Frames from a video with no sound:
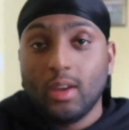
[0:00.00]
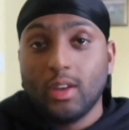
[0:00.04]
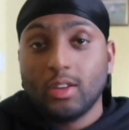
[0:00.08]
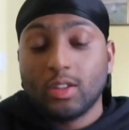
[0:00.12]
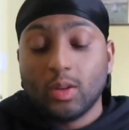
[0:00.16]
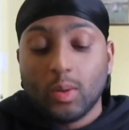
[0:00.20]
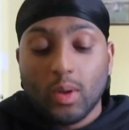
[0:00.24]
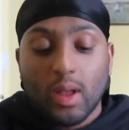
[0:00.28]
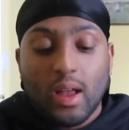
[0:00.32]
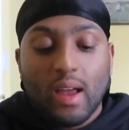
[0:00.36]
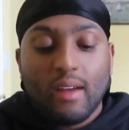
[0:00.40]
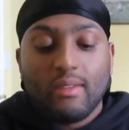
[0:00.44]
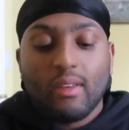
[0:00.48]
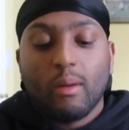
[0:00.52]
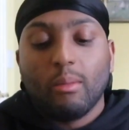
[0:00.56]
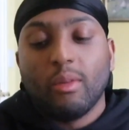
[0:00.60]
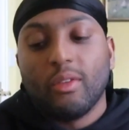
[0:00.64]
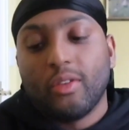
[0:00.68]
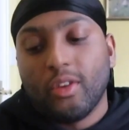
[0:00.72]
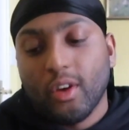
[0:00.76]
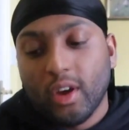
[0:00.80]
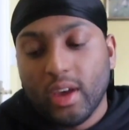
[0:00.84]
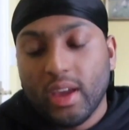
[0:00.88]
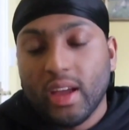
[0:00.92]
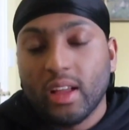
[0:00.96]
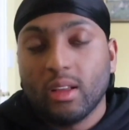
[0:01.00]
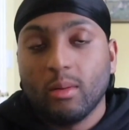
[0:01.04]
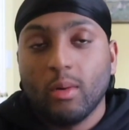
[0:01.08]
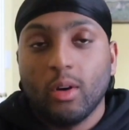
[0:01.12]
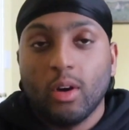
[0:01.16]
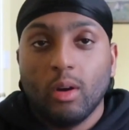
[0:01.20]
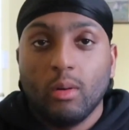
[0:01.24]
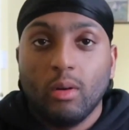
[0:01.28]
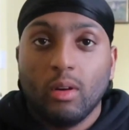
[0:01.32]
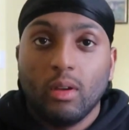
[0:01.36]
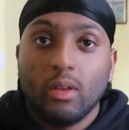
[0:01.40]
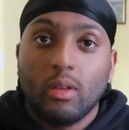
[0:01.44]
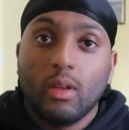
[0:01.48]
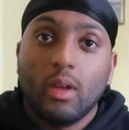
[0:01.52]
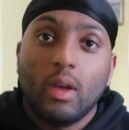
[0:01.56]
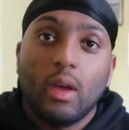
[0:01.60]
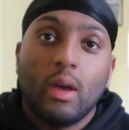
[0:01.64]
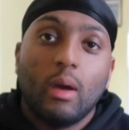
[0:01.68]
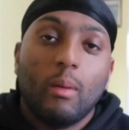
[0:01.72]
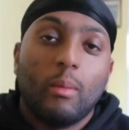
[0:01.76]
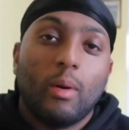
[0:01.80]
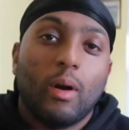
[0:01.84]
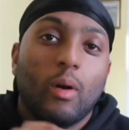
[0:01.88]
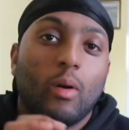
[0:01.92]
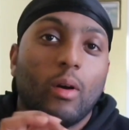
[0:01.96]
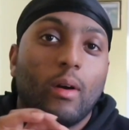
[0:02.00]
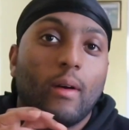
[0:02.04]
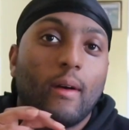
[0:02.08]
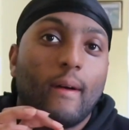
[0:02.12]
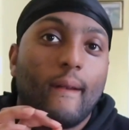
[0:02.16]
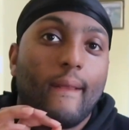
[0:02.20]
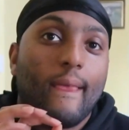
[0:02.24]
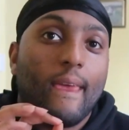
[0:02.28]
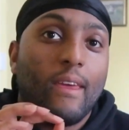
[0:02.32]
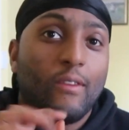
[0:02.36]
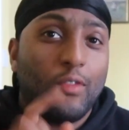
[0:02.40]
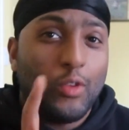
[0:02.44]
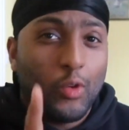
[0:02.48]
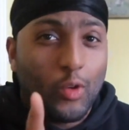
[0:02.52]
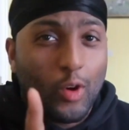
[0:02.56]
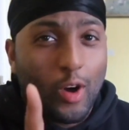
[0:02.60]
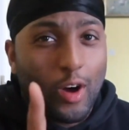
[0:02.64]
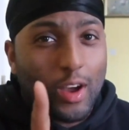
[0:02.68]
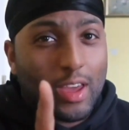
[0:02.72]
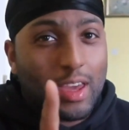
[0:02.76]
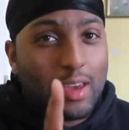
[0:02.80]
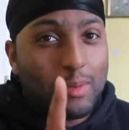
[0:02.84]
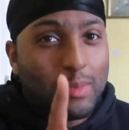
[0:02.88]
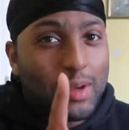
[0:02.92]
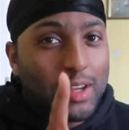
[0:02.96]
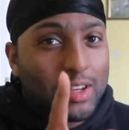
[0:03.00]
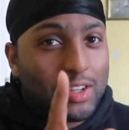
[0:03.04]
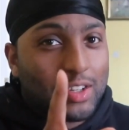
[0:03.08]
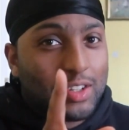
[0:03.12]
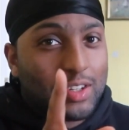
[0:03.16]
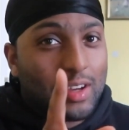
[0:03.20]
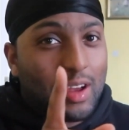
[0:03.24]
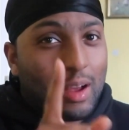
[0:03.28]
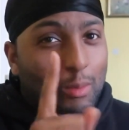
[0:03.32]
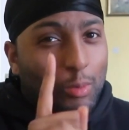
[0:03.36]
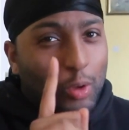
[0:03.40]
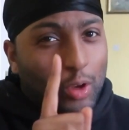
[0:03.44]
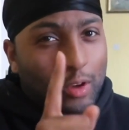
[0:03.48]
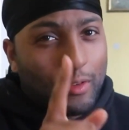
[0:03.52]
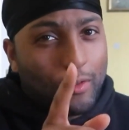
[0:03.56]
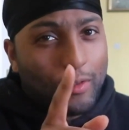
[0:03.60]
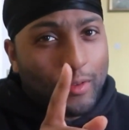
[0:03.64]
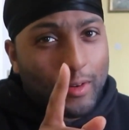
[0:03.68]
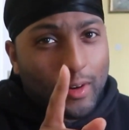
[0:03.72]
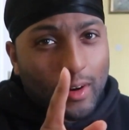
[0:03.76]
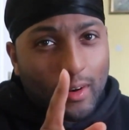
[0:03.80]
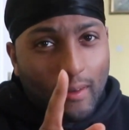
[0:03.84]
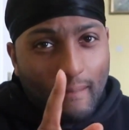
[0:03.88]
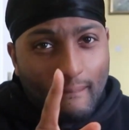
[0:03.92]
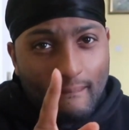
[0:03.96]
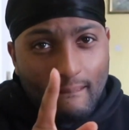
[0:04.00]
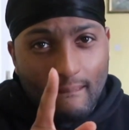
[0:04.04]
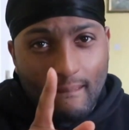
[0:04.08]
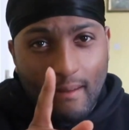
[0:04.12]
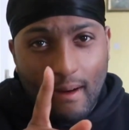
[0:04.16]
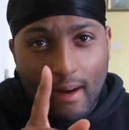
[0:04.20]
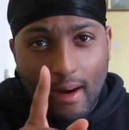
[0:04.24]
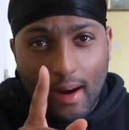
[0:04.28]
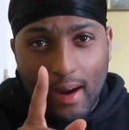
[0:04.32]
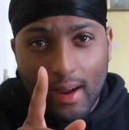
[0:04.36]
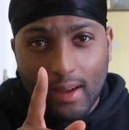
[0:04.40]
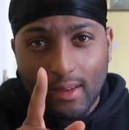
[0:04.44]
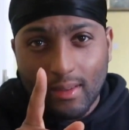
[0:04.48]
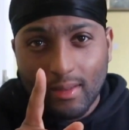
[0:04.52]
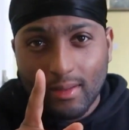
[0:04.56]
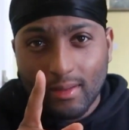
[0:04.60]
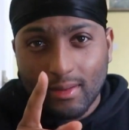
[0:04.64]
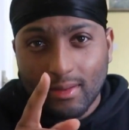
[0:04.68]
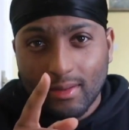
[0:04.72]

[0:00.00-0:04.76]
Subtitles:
So we don't have number 30 at the moment, but if you've got a Kimmich, I'm looking for it. Alright?